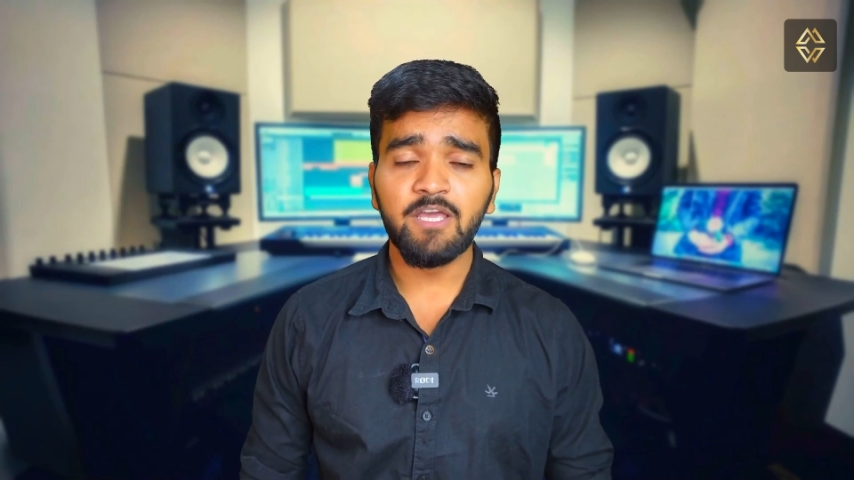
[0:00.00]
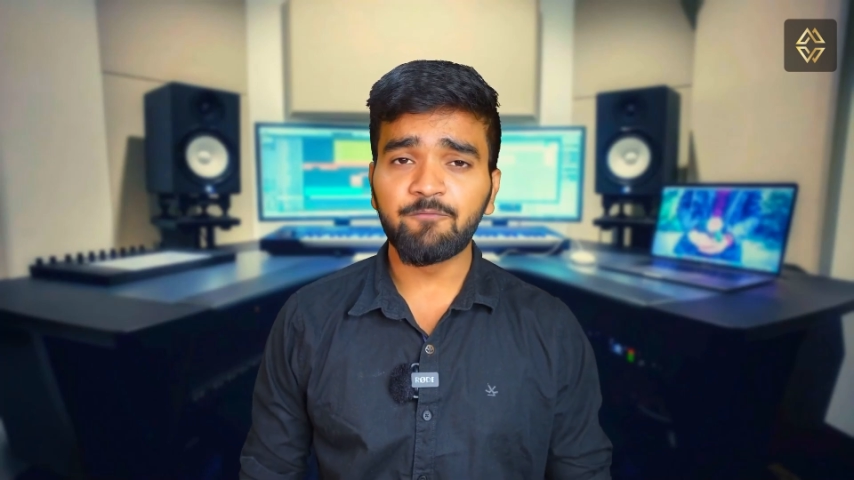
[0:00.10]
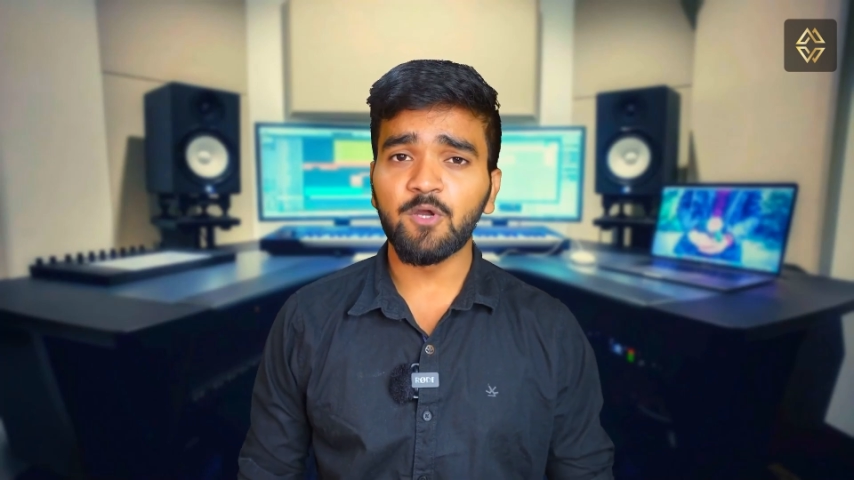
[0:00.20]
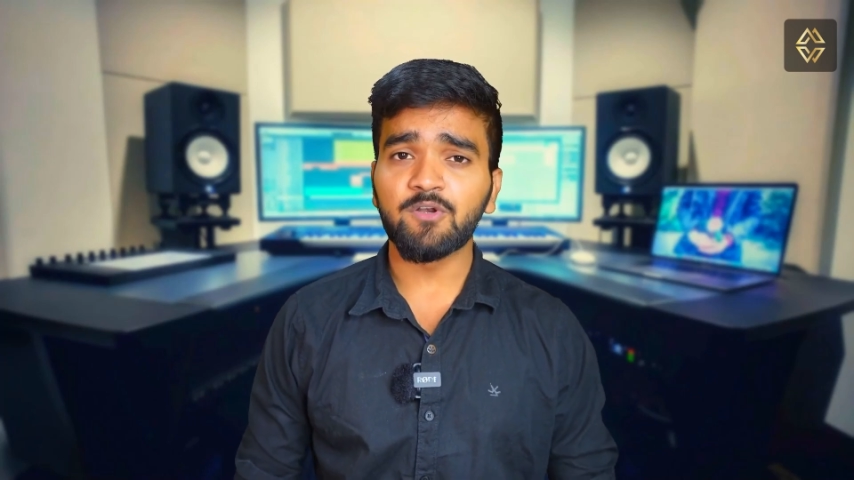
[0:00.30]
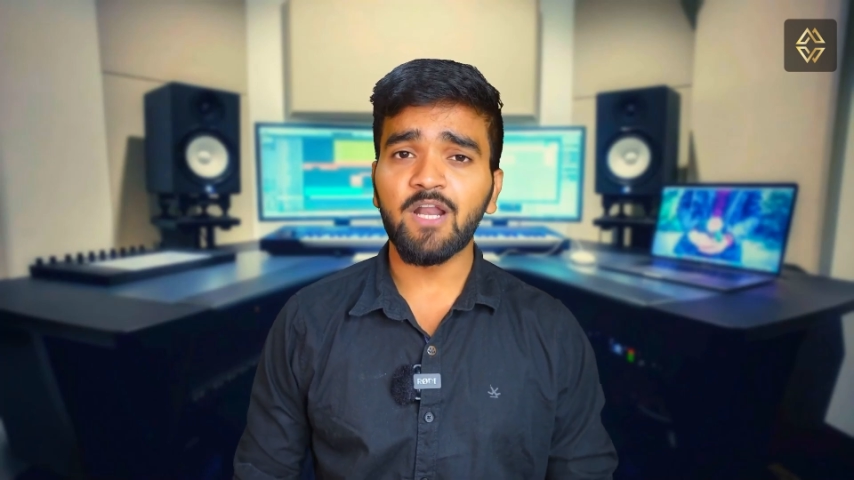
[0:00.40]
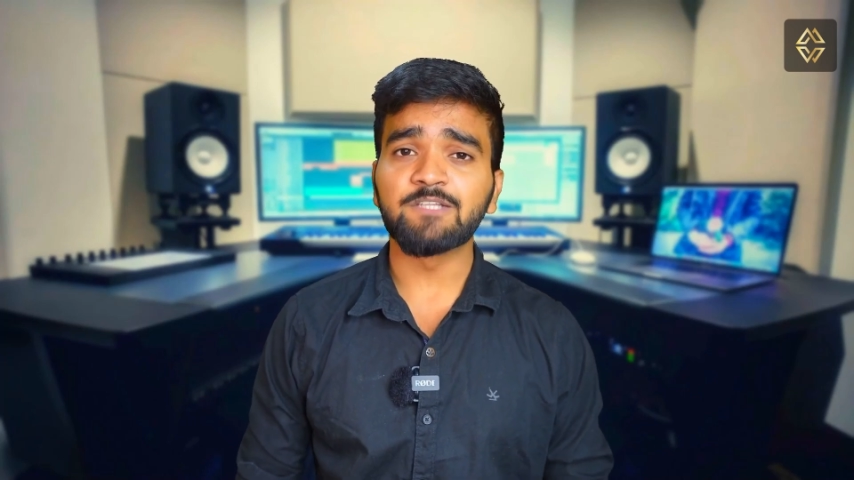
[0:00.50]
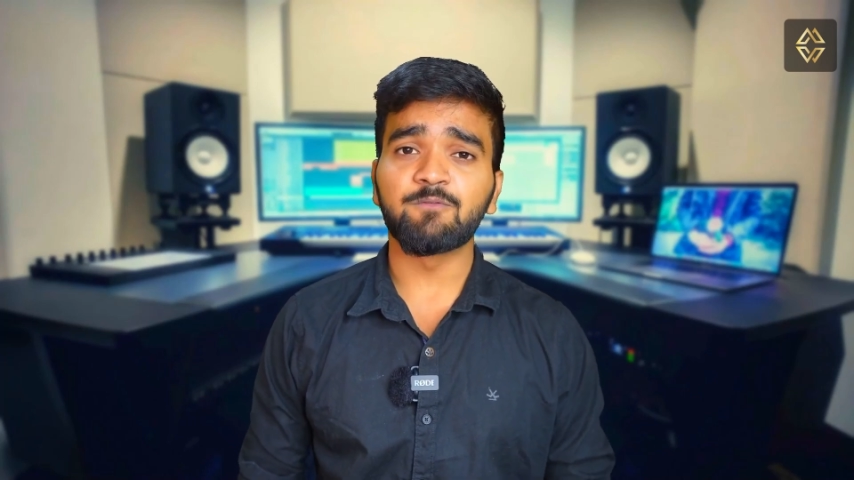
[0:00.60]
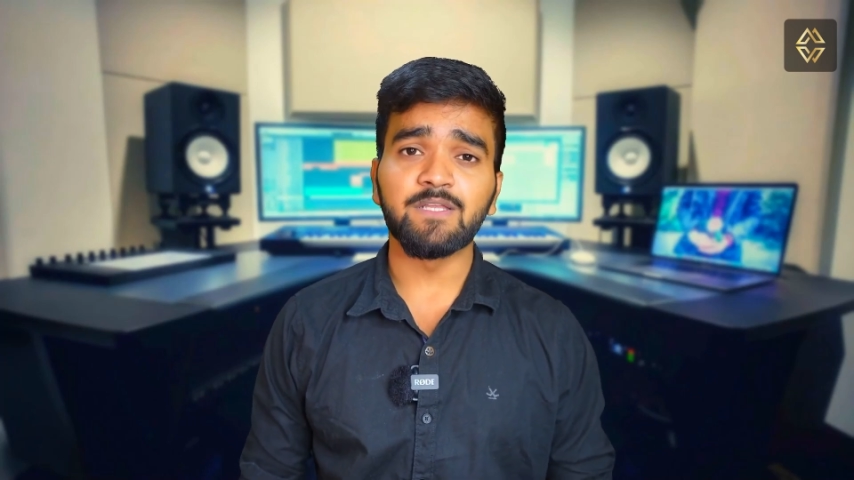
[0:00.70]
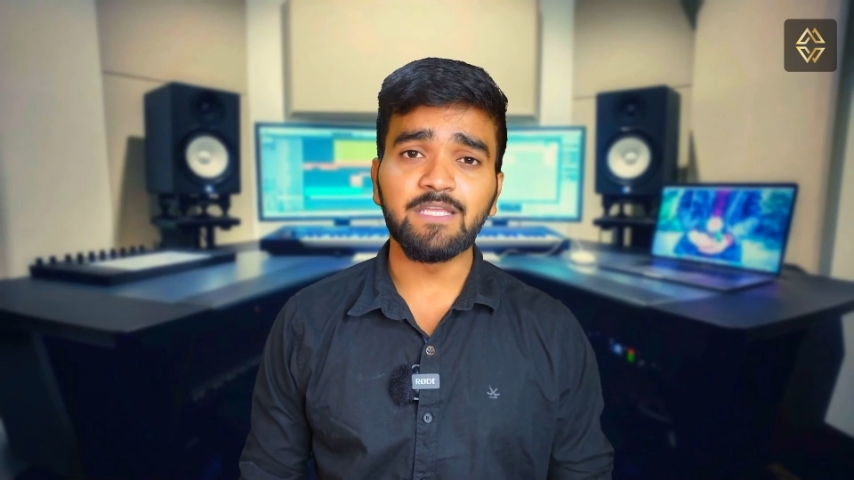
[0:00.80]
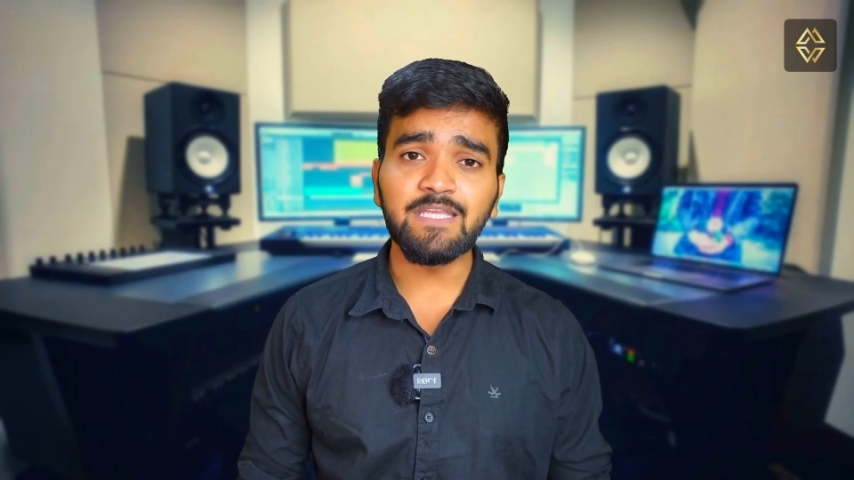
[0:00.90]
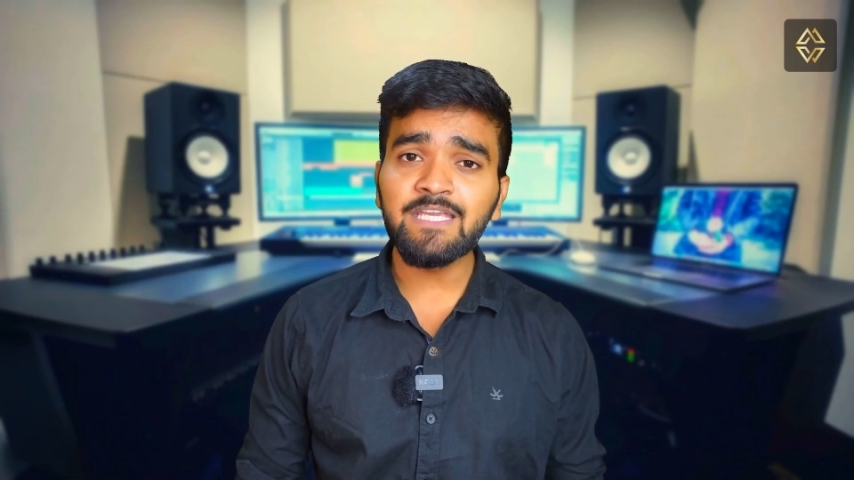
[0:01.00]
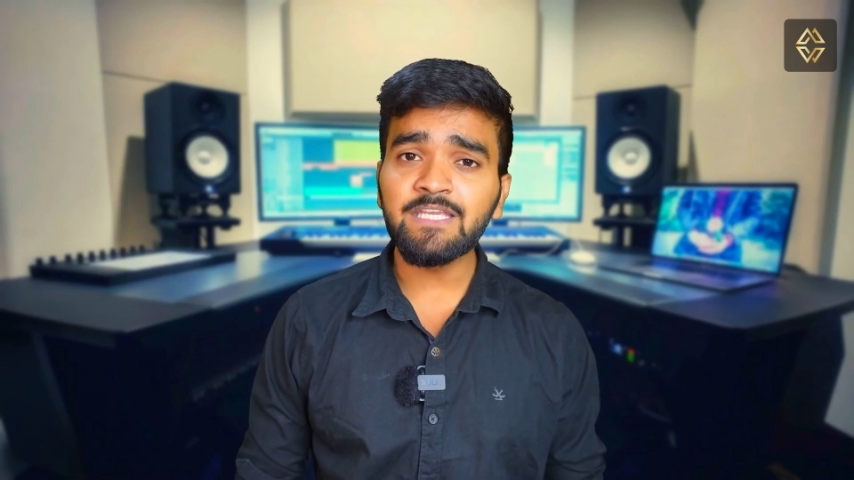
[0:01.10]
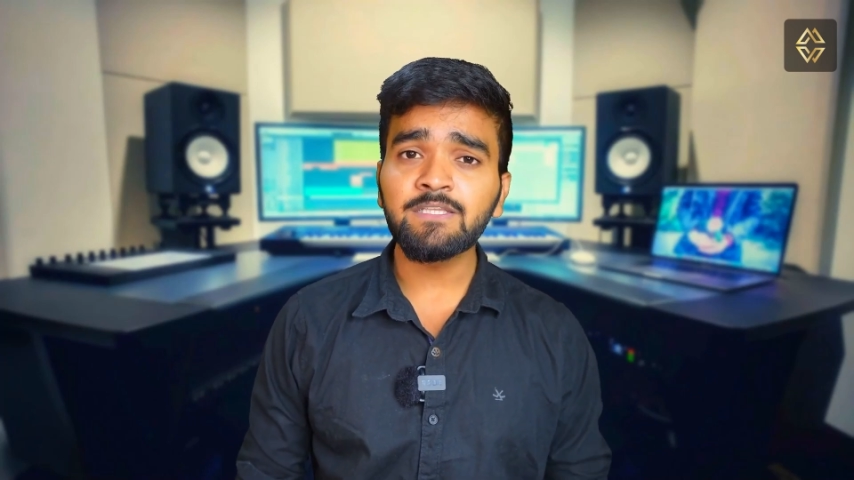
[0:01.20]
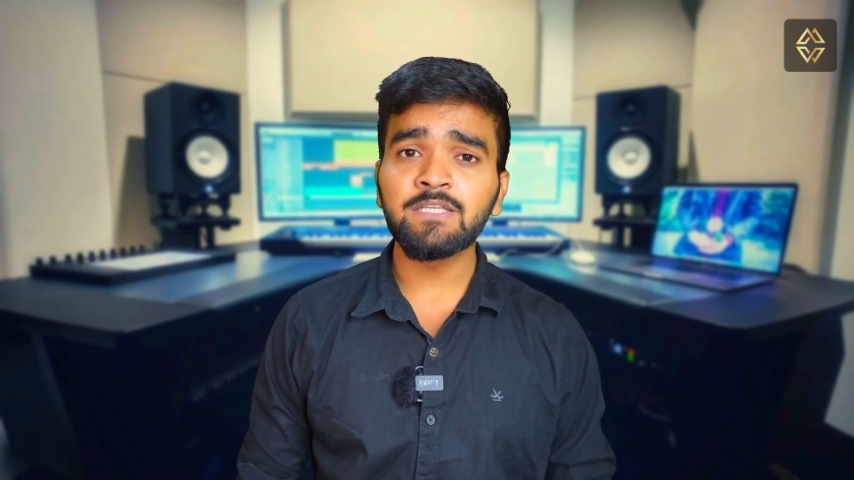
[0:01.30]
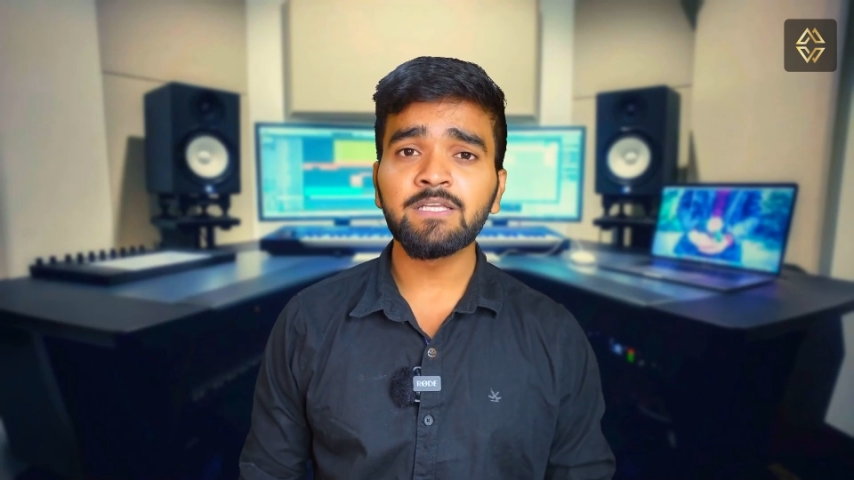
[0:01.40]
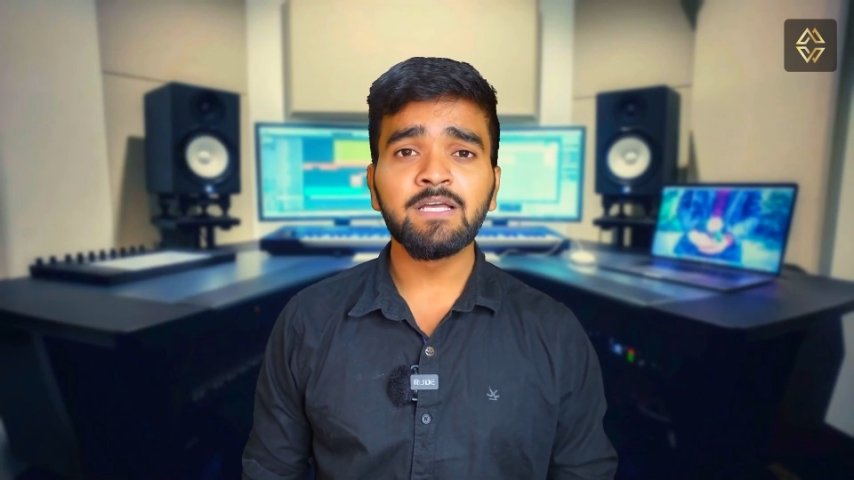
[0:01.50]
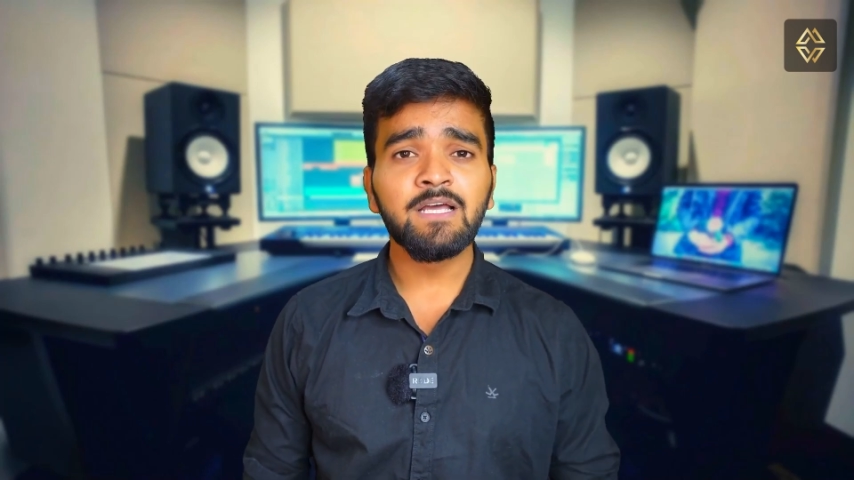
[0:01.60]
If you are transferring ETH,